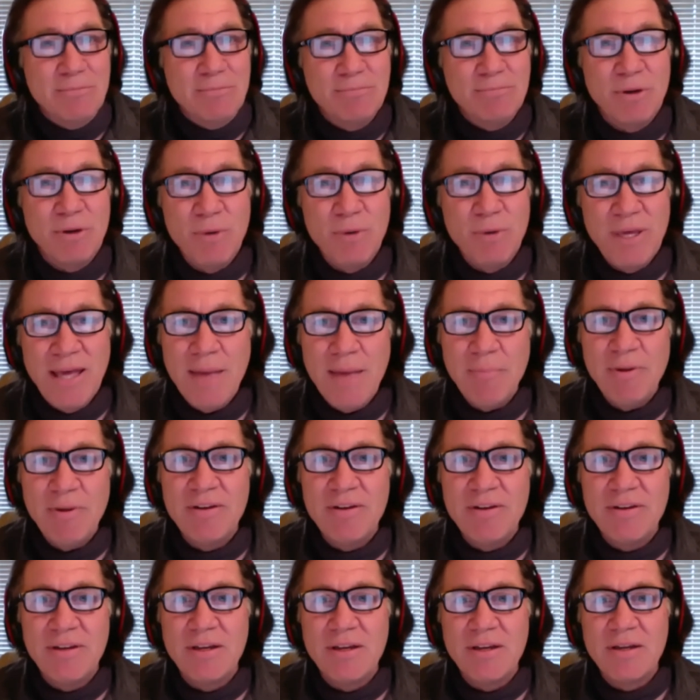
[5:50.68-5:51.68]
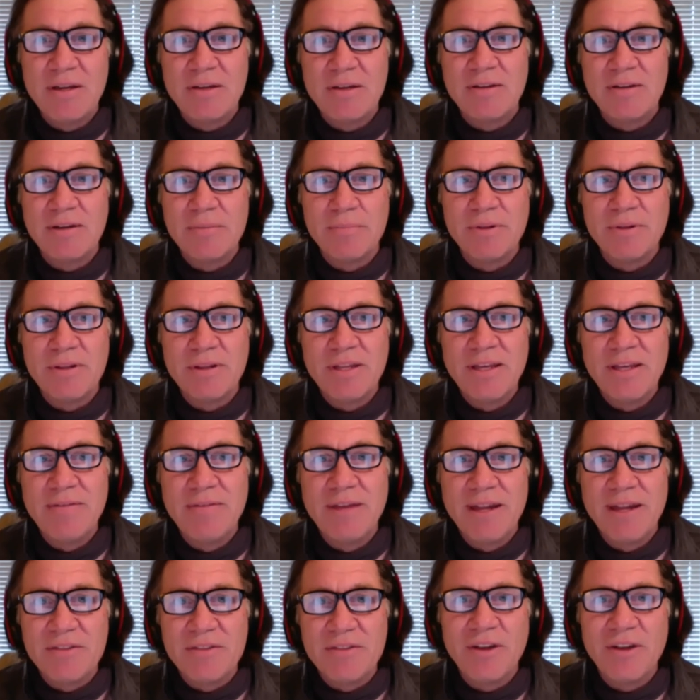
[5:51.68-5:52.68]
But we happen to believe
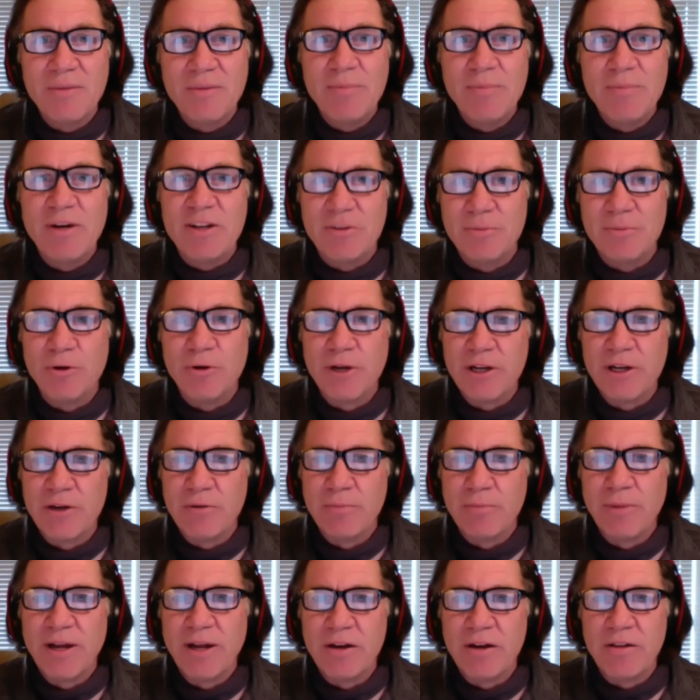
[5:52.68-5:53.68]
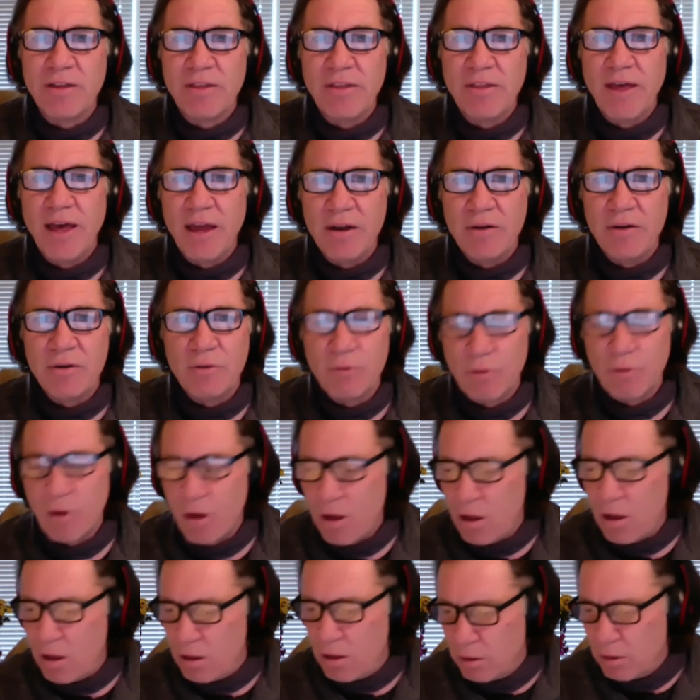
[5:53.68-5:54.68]
that it's going to be much more incremental than that.
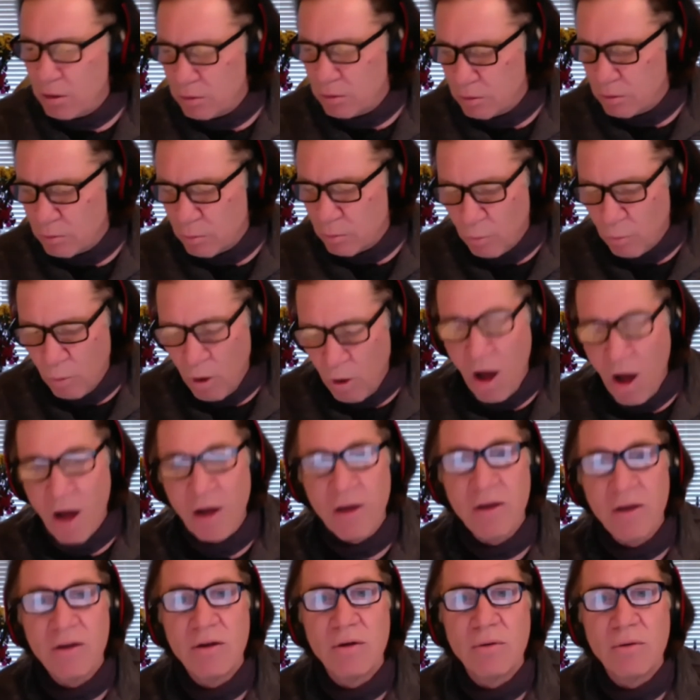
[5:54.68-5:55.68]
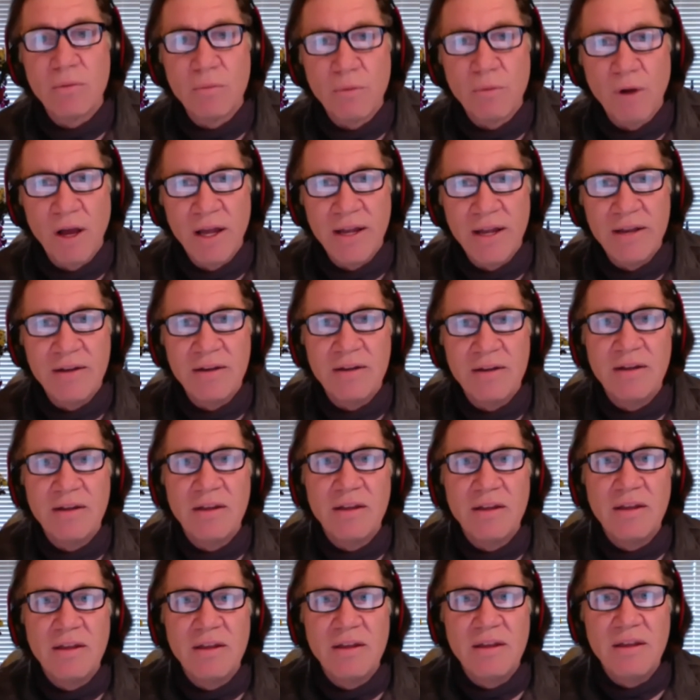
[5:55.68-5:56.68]
Crawl, walk, run.
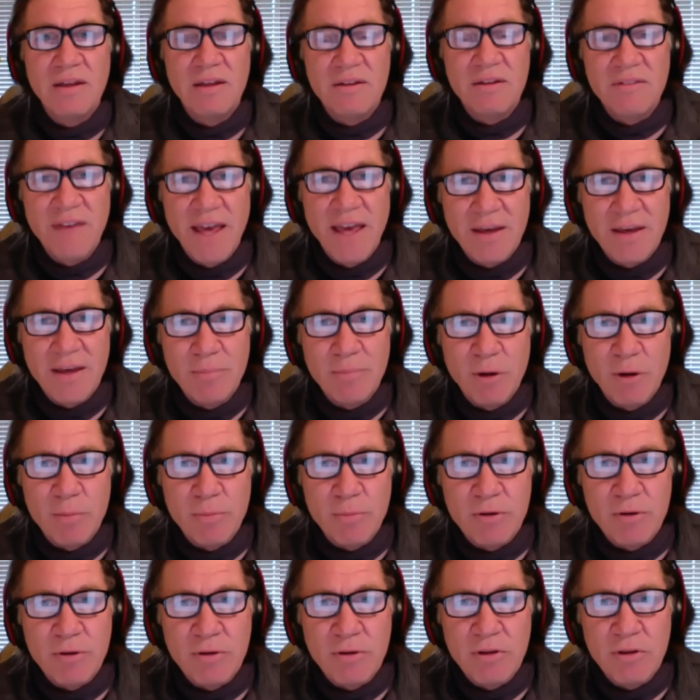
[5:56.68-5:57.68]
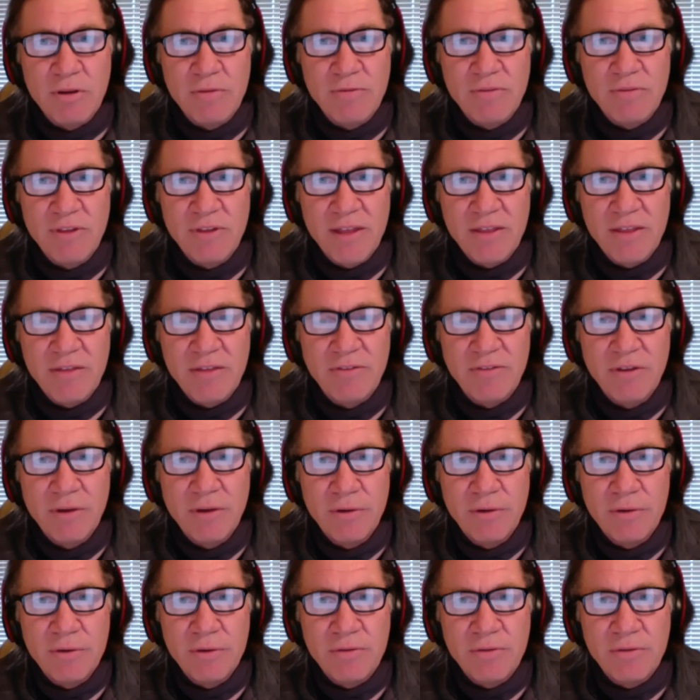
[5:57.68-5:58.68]
You take the
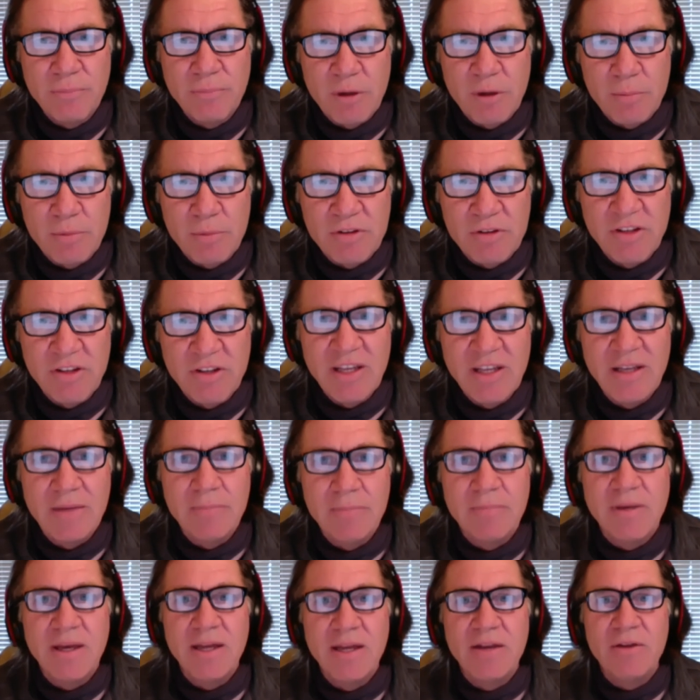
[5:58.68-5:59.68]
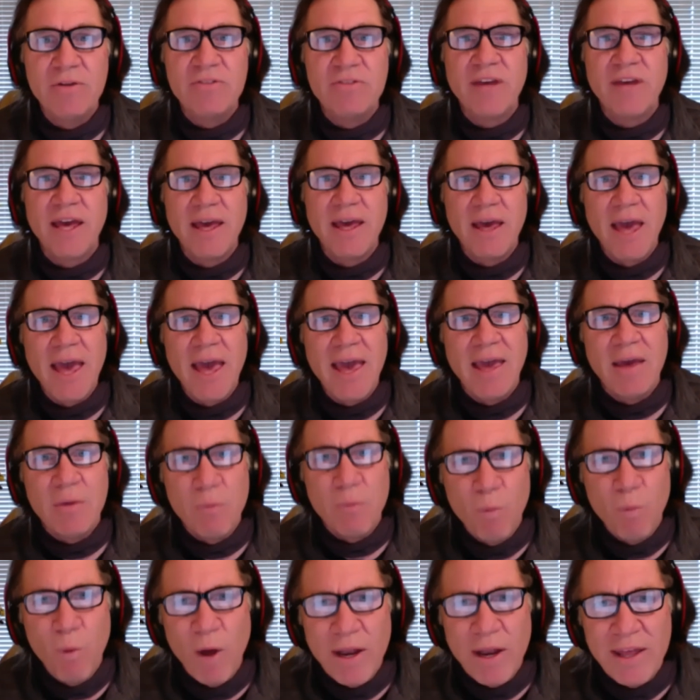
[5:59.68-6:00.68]
Fuse purple team and you say, hey,
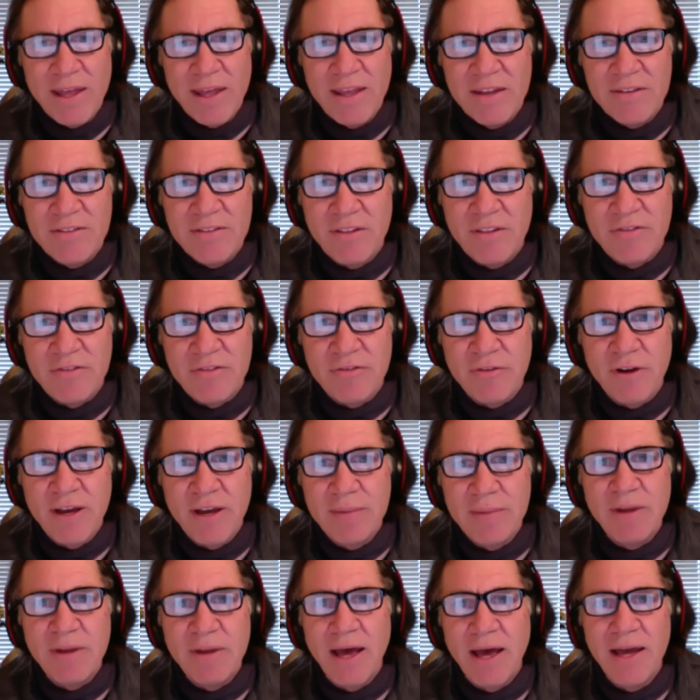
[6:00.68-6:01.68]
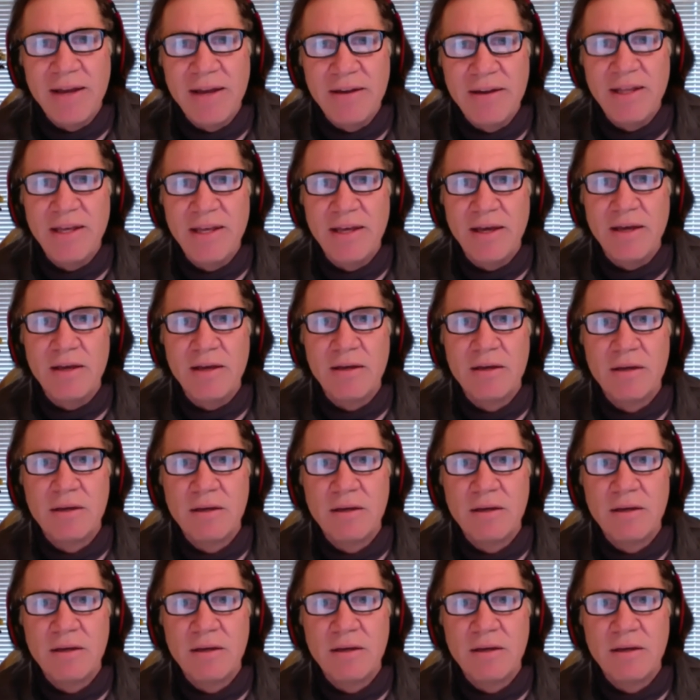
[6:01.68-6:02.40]
what is the framed idea?